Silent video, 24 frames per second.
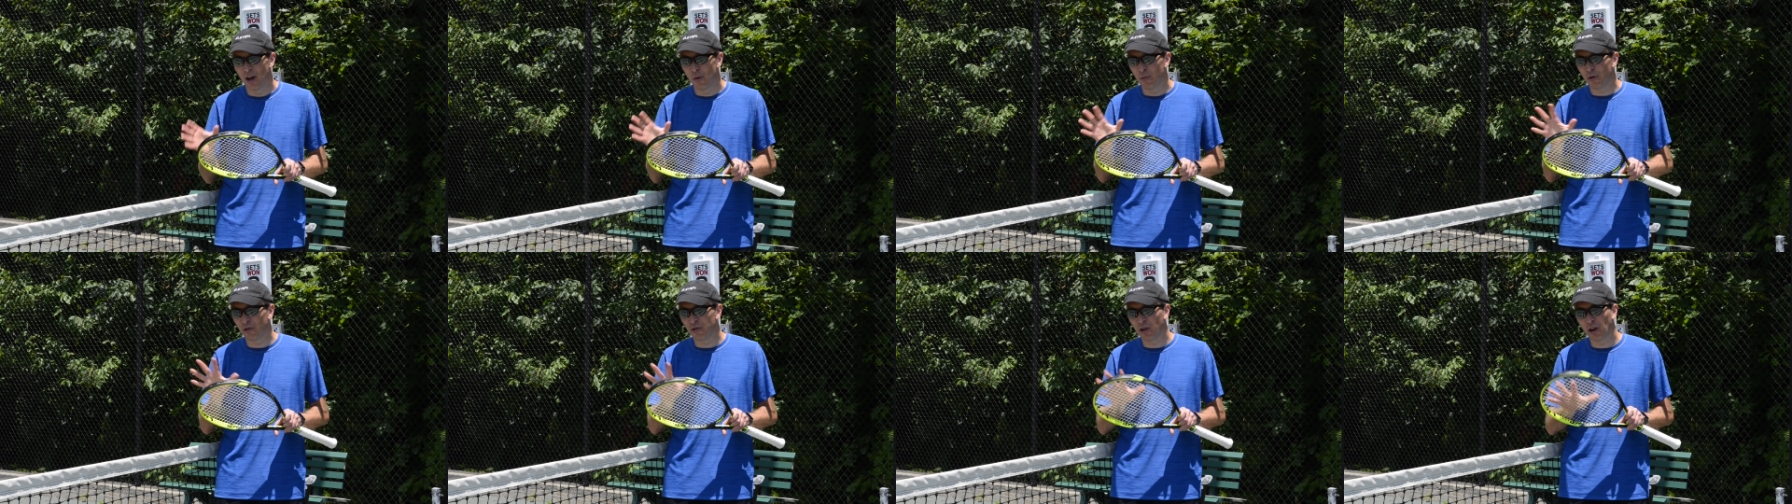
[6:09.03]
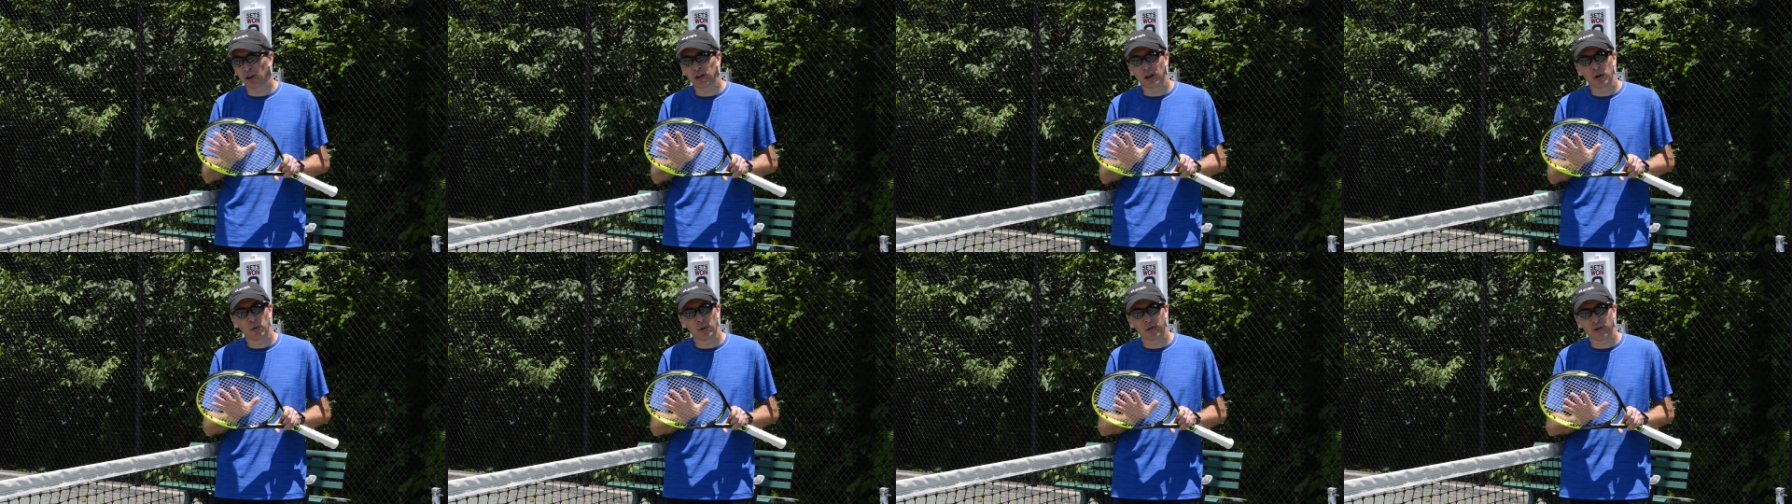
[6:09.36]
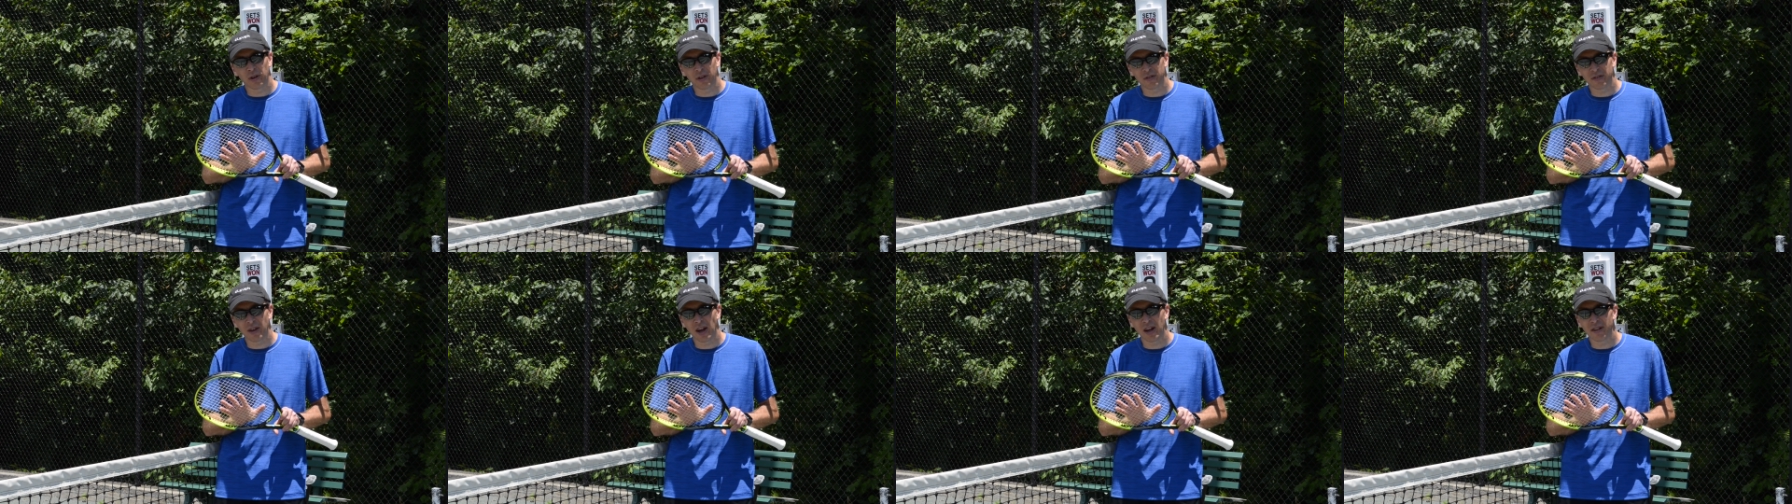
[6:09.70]
particularly with
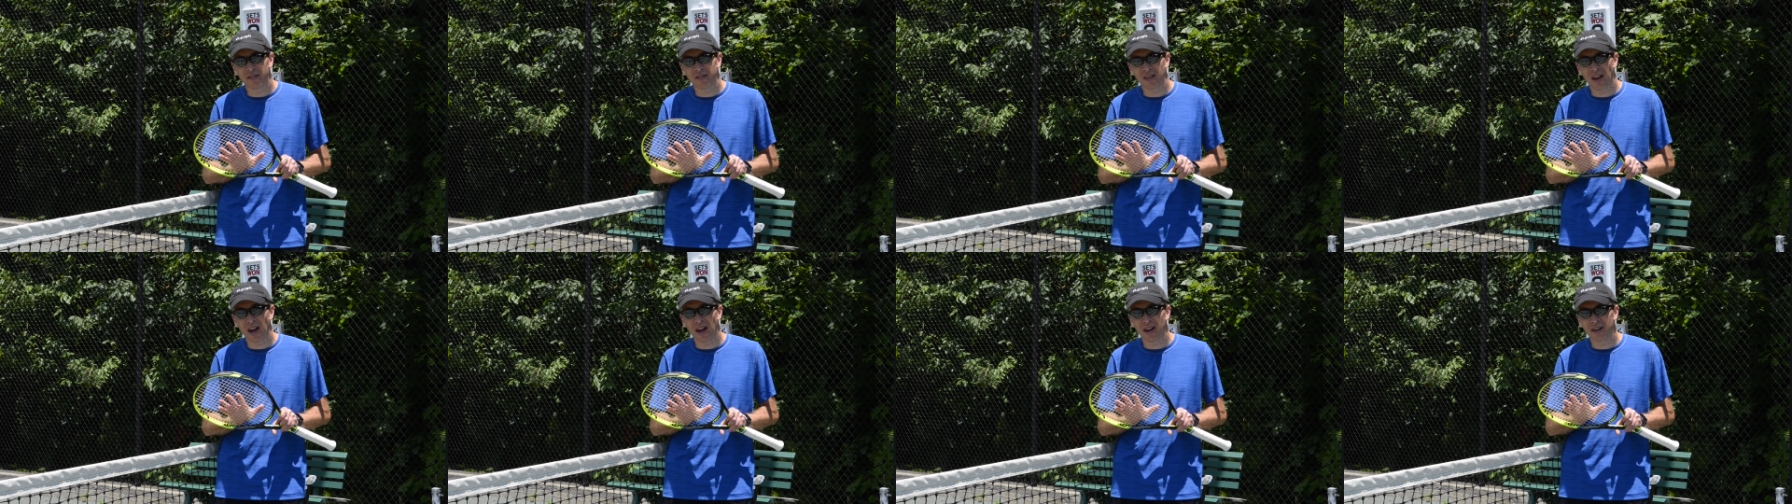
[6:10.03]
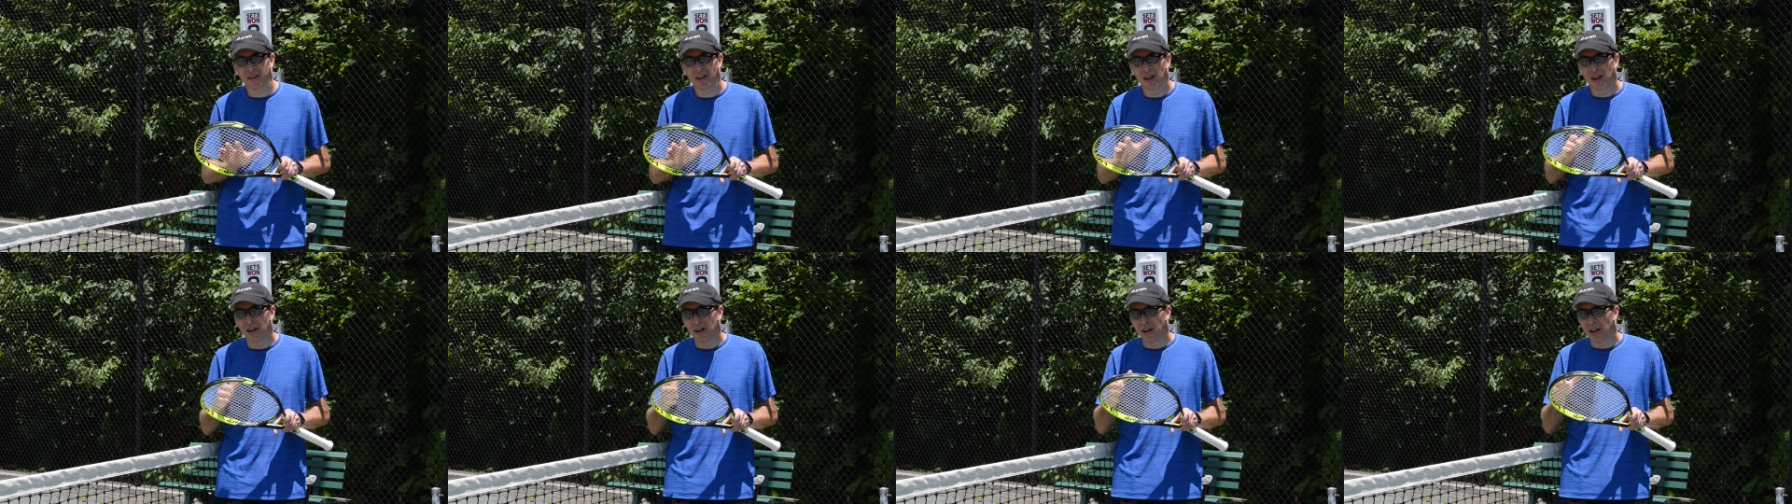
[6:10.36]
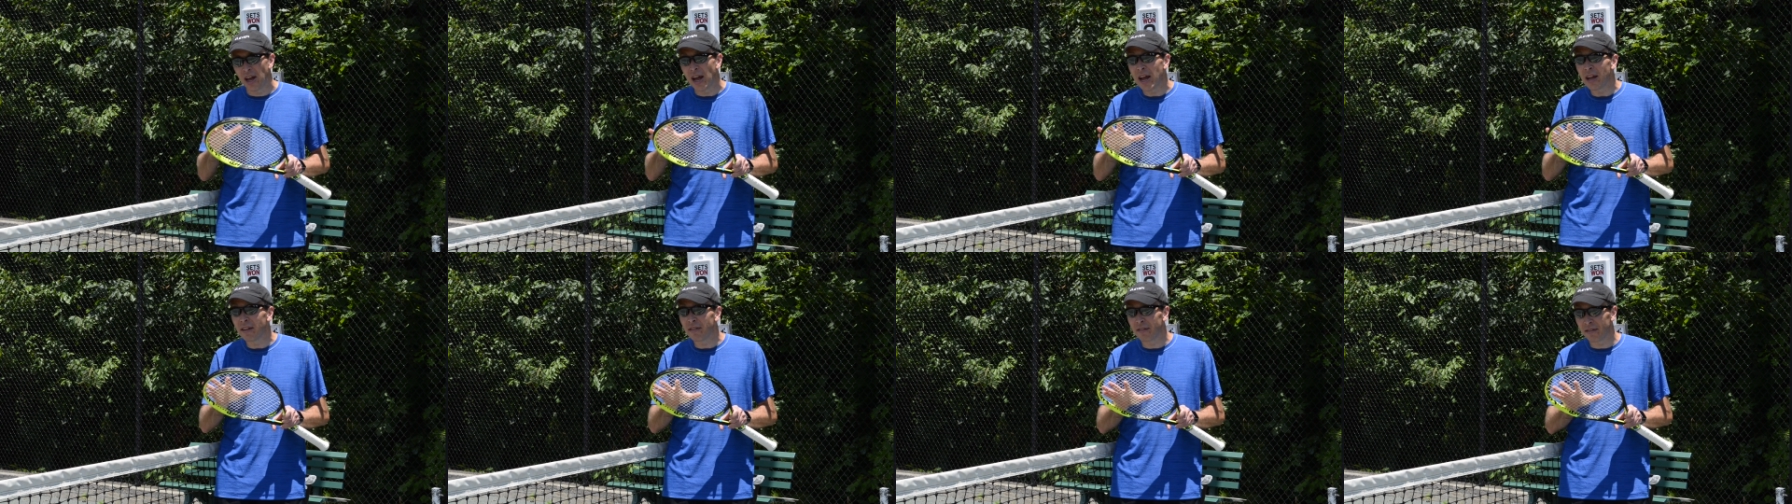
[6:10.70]
this head
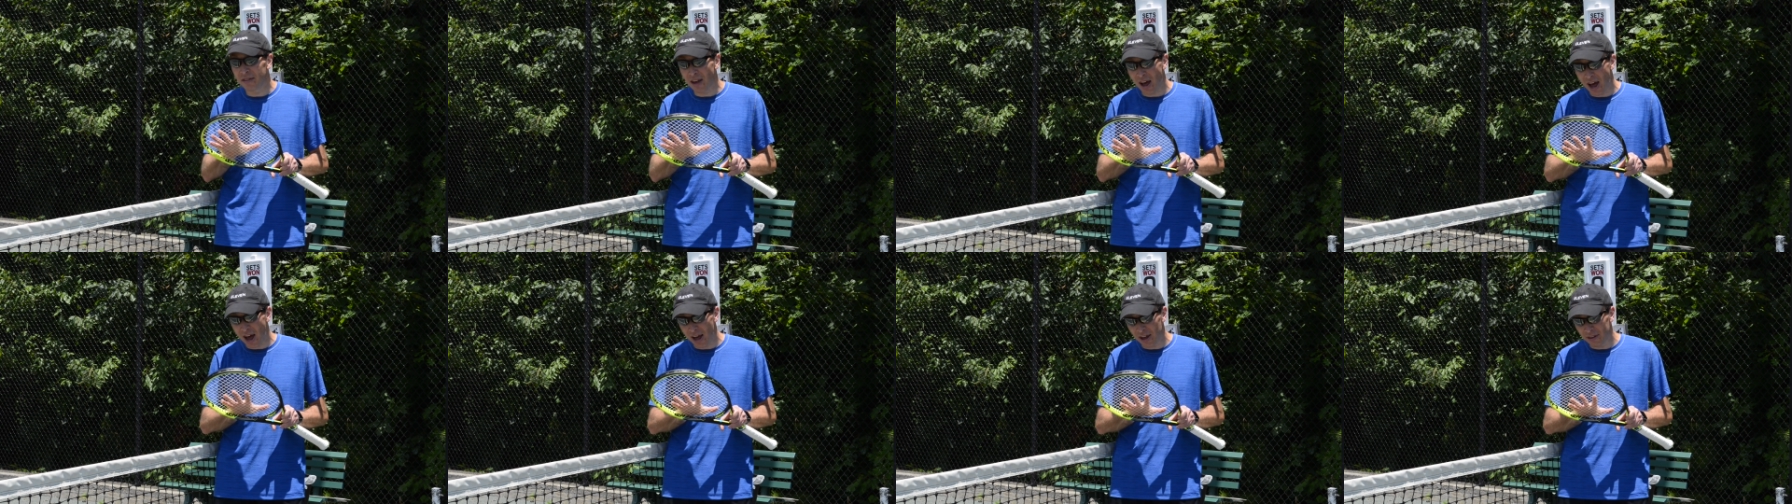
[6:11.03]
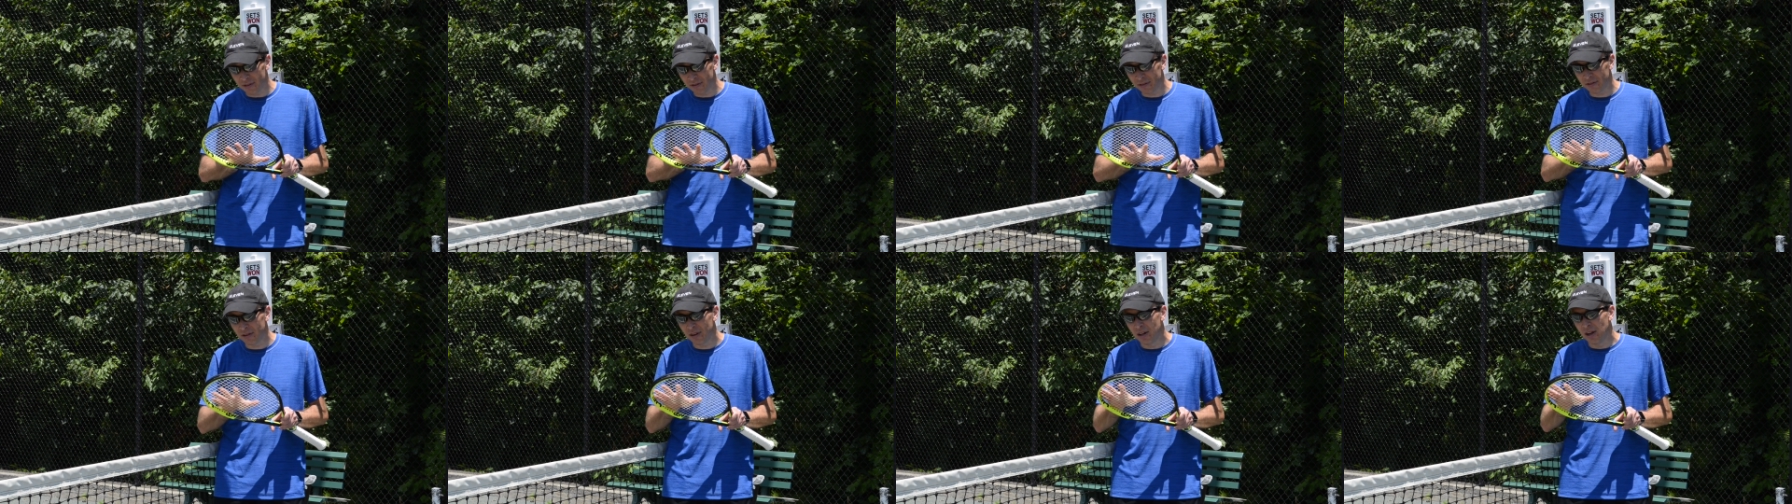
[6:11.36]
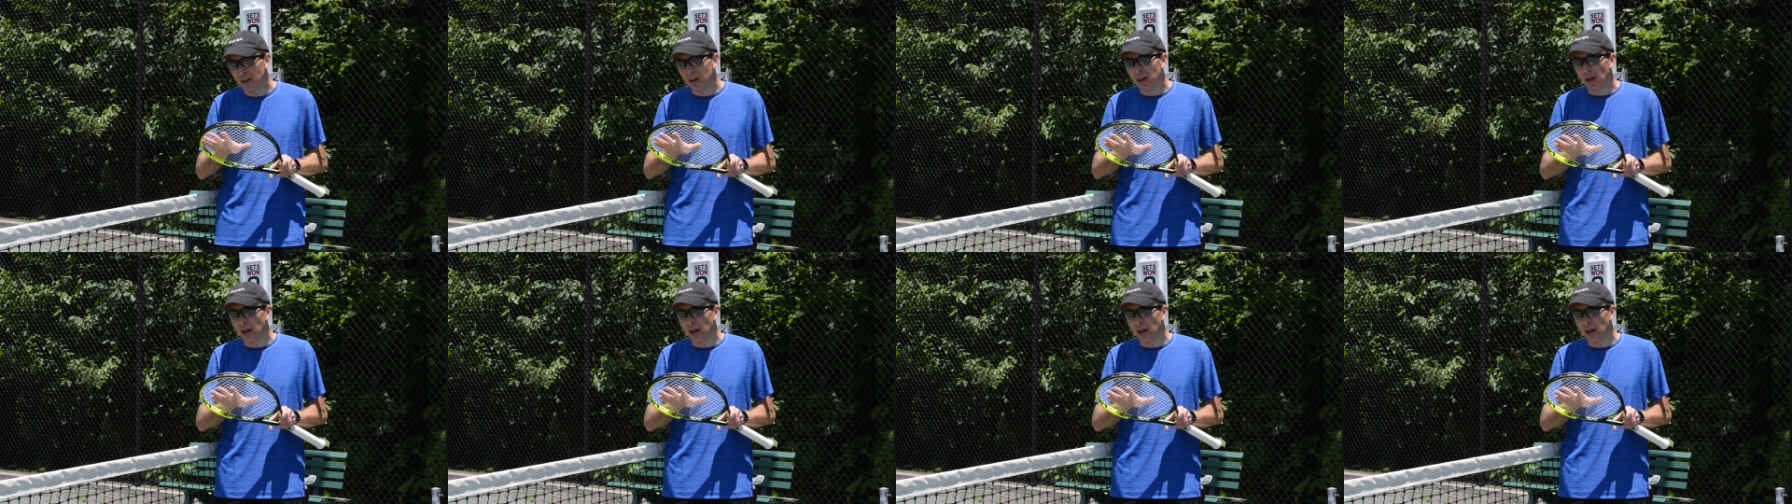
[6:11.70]
size,